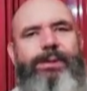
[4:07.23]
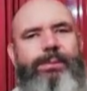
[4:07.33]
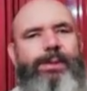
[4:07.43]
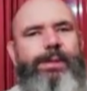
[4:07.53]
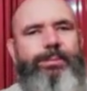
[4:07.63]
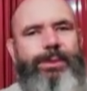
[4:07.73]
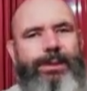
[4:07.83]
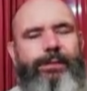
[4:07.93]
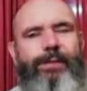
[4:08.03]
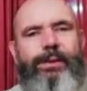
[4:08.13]
to be
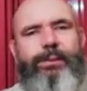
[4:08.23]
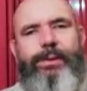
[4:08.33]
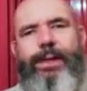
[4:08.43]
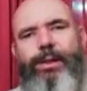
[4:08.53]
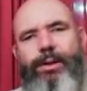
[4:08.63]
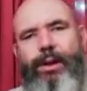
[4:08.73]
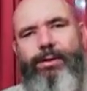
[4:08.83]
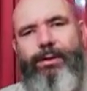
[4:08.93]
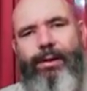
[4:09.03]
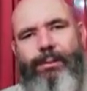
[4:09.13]
specific, they throw in
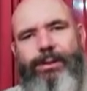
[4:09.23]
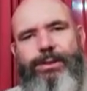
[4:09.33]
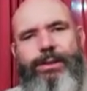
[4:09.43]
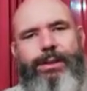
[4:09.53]
the rubbish.